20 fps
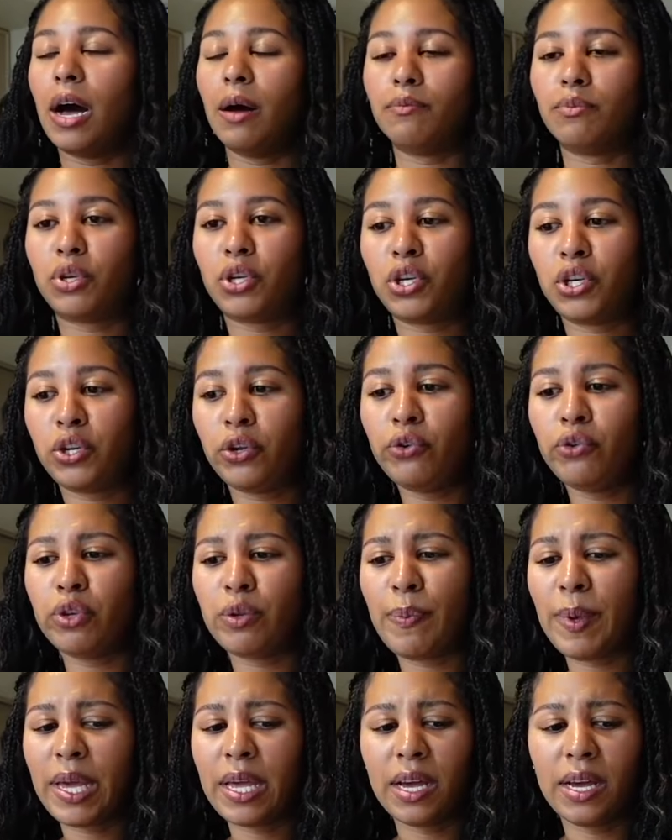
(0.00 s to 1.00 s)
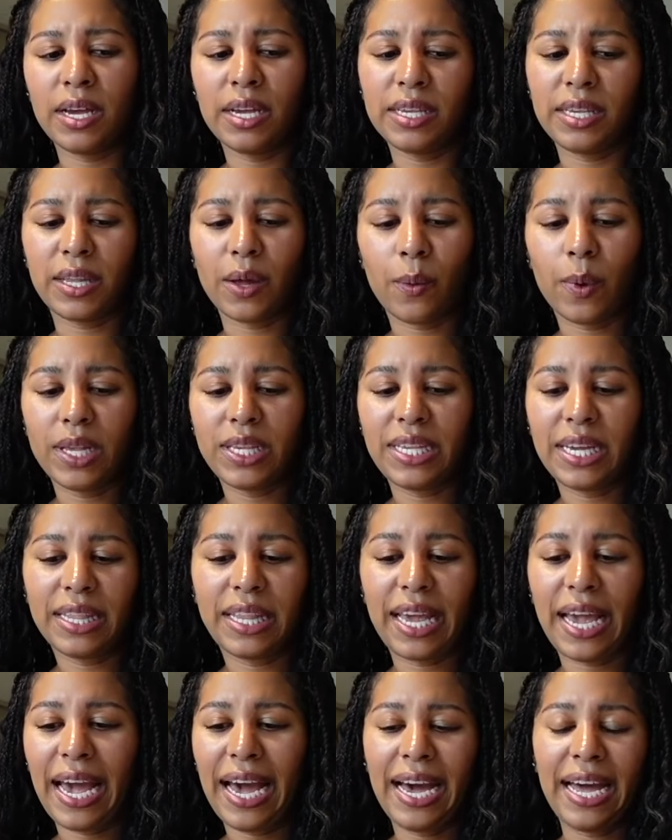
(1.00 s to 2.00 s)
shoes because the ones that
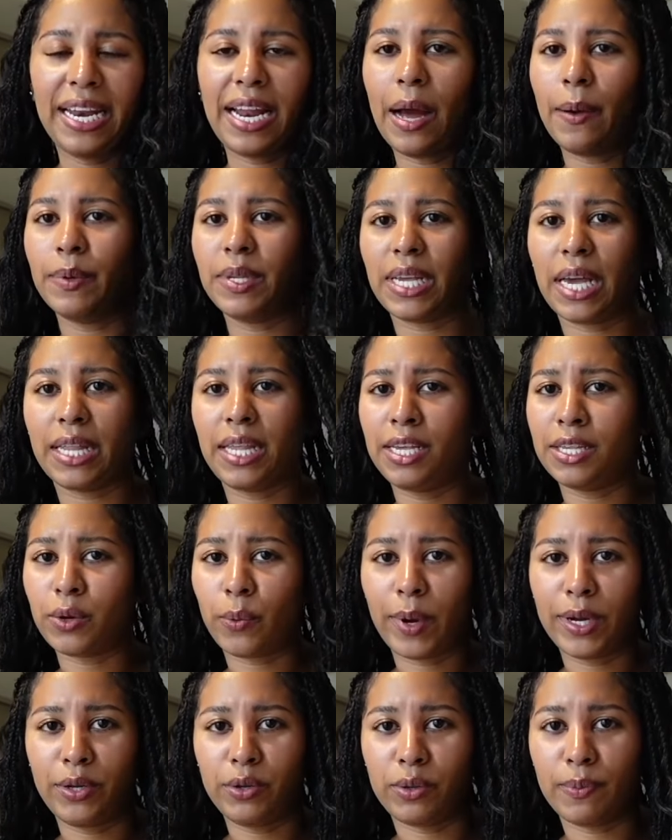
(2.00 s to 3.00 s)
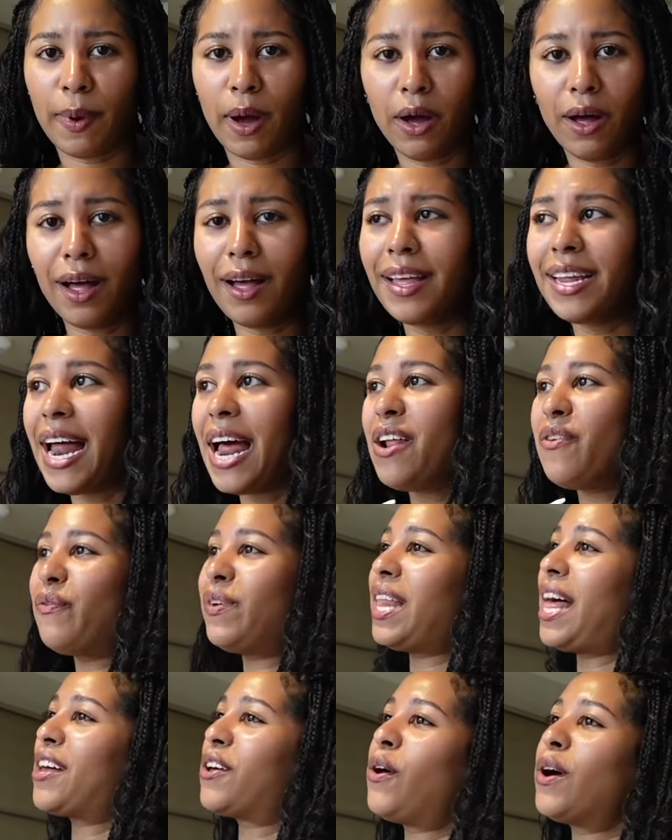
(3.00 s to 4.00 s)
they had, I was like, these are way too small. And I'd be
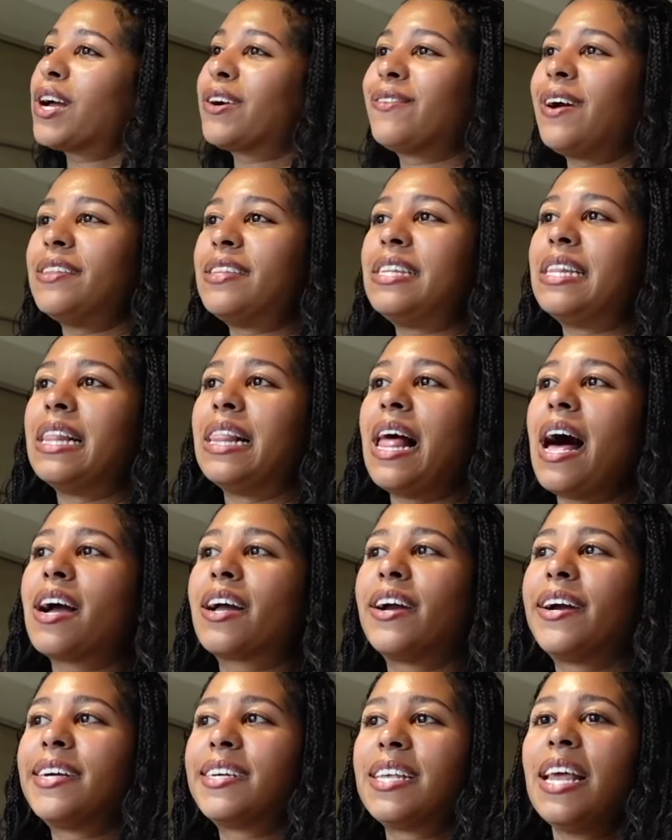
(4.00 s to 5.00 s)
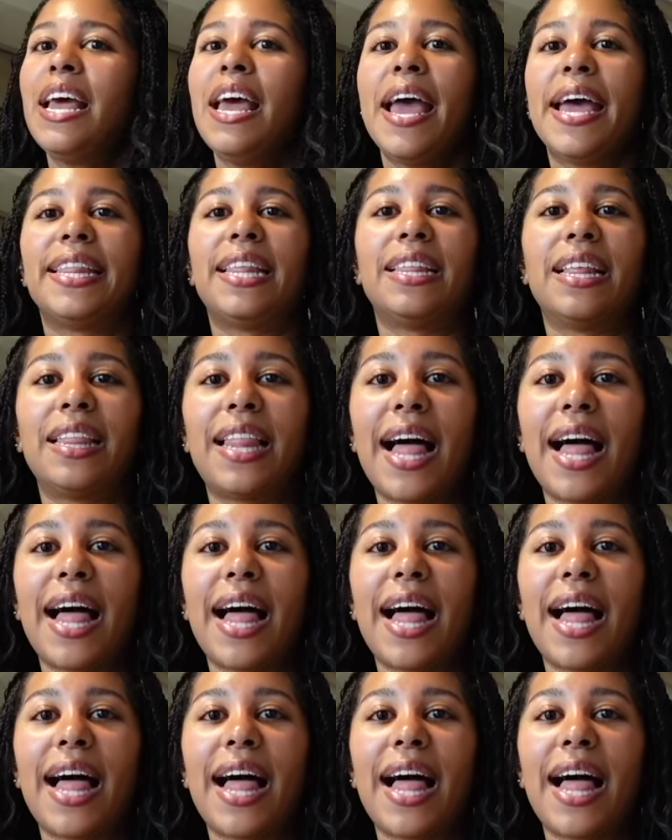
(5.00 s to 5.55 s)
like going around to the lockers, and then the